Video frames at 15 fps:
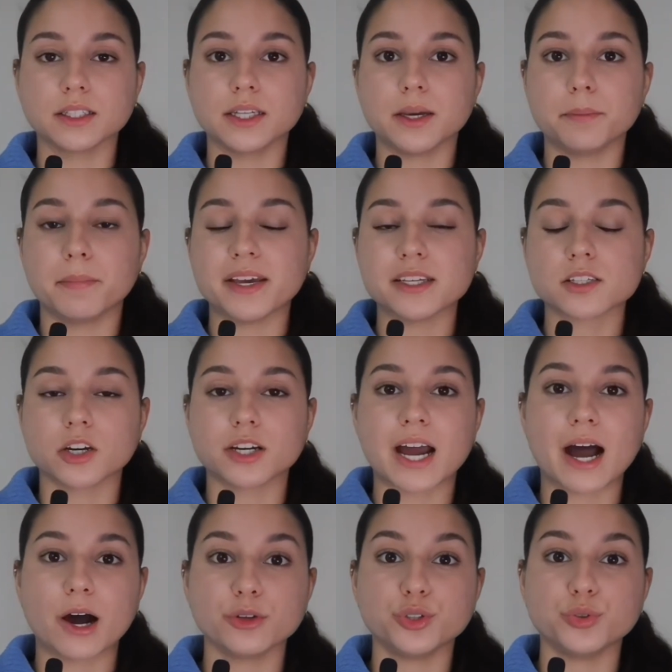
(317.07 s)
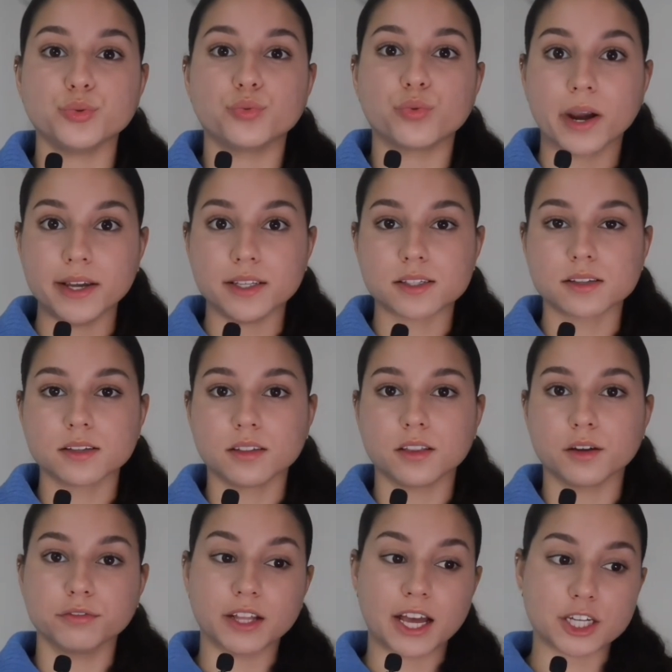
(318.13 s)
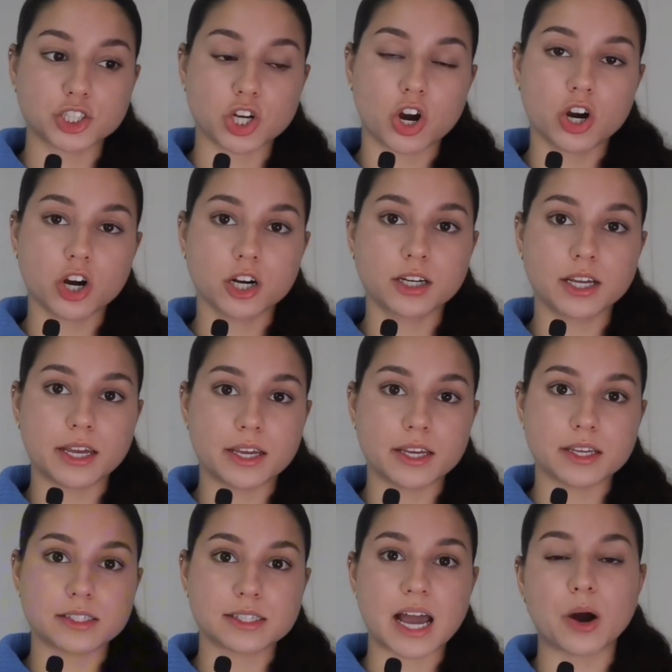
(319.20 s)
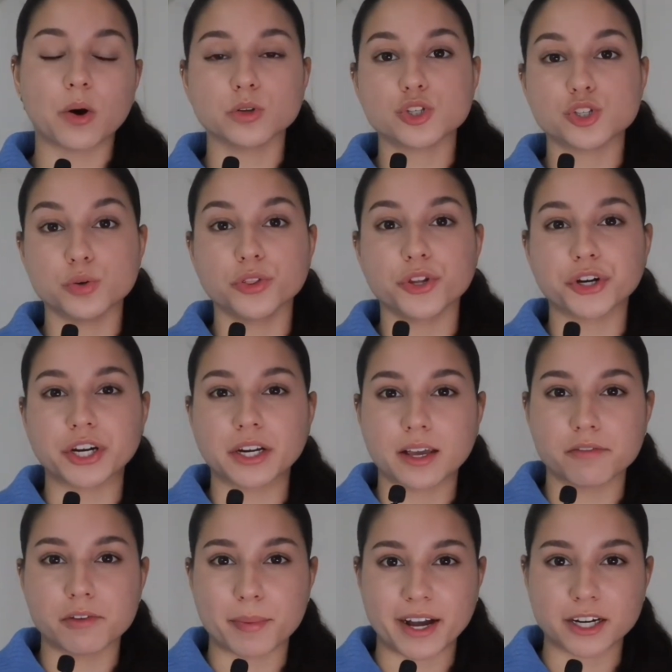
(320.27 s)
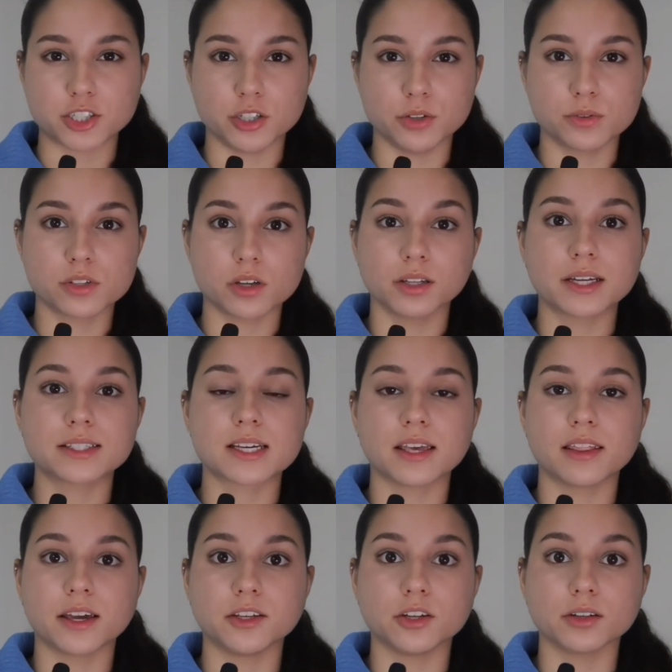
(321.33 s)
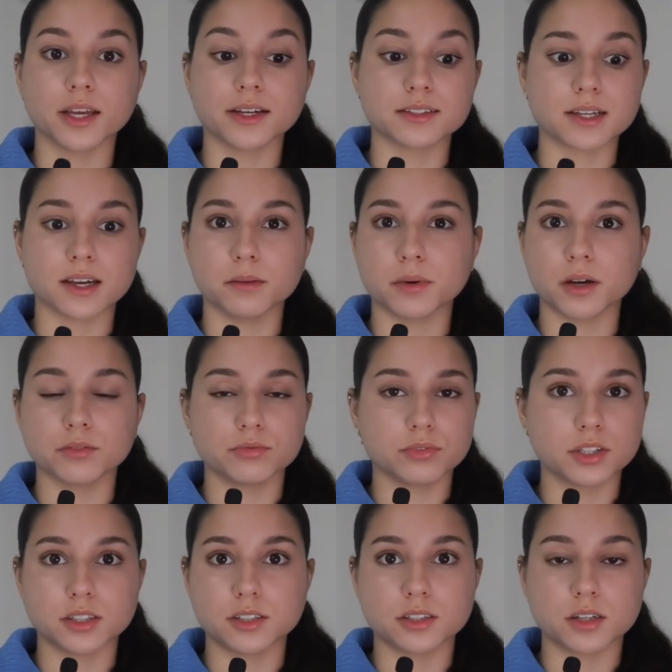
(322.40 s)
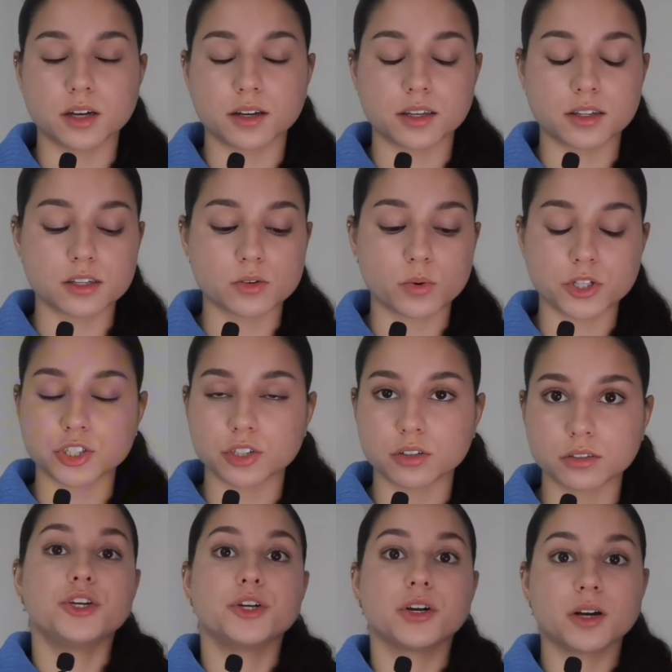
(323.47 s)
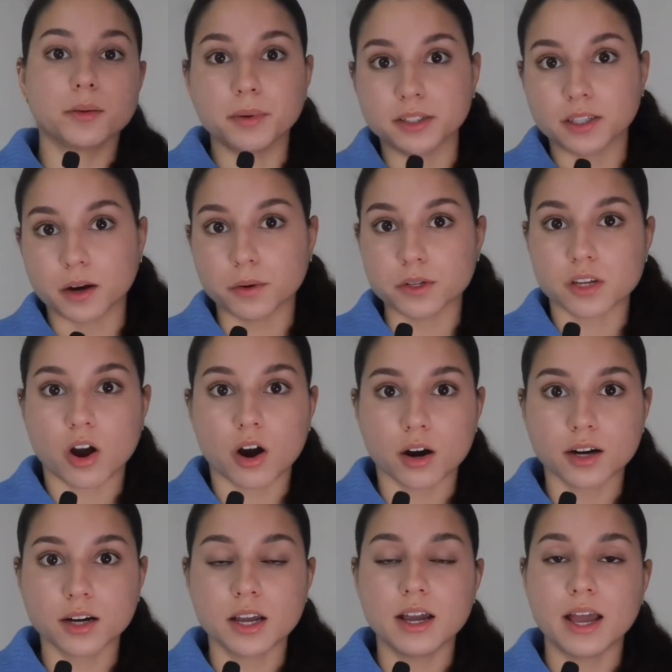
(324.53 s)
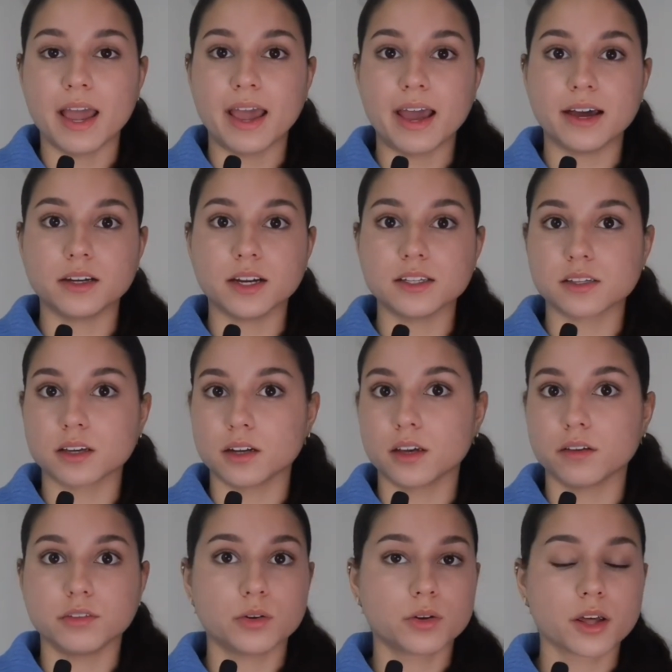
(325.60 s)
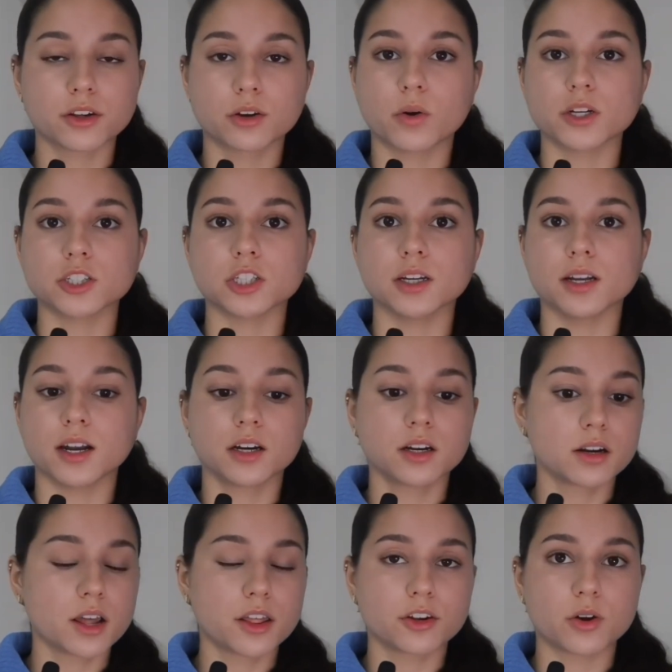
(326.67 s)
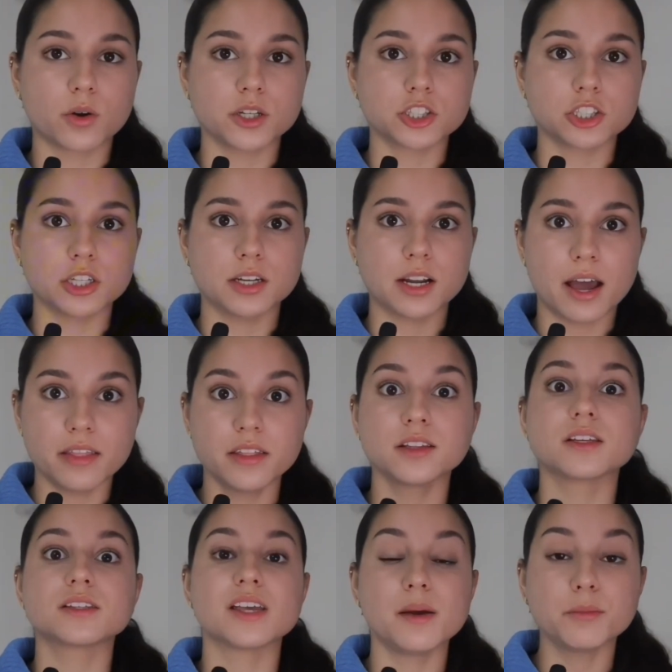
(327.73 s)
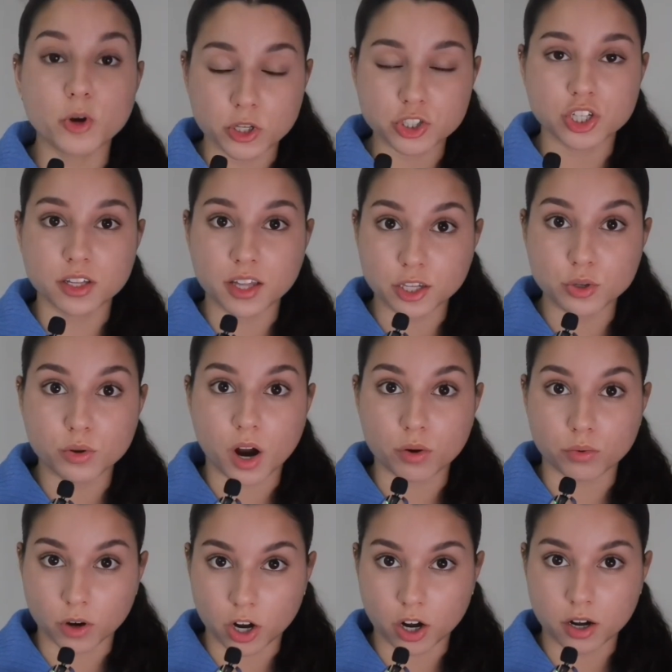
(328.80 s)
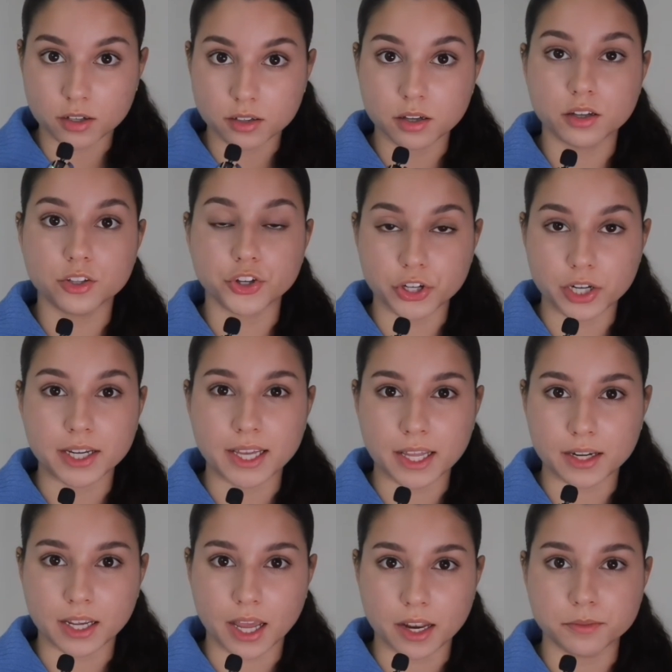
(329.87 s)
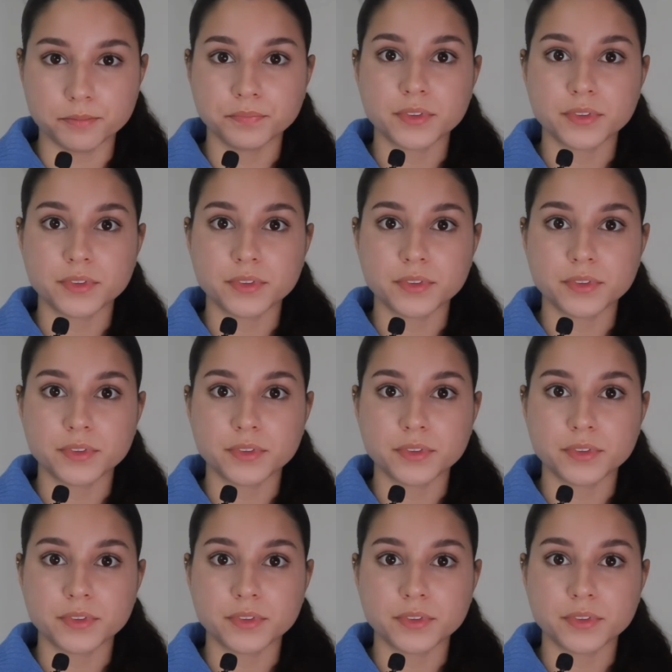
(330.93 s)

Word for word: Based on how you rate the flashcard is how soon they're going to give it back to you. So let's say that you're like, damn, I really did not get this question. I'm going to put that it was hard and it's going to give you another question and another question. And then the same question that you got wrong, you're going to get again.